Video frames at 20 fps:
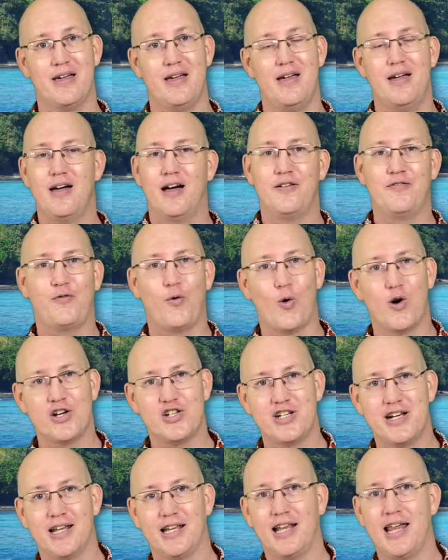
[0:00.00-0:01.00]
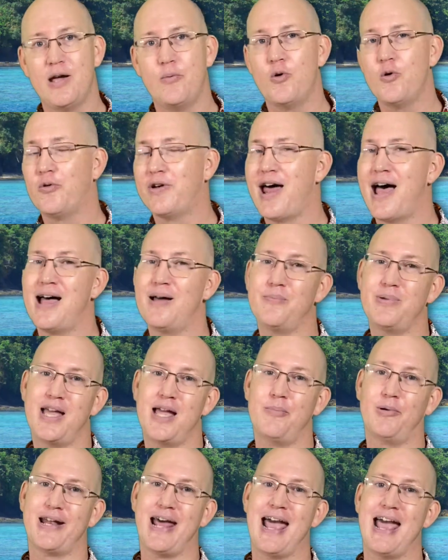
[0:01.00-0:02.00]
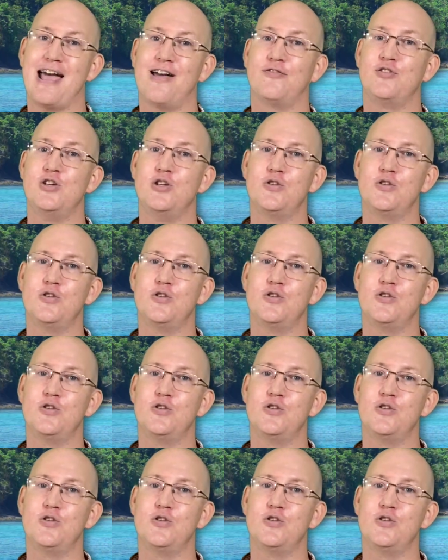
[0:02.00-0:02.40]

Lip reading: Unfortunately, we will not be able to have new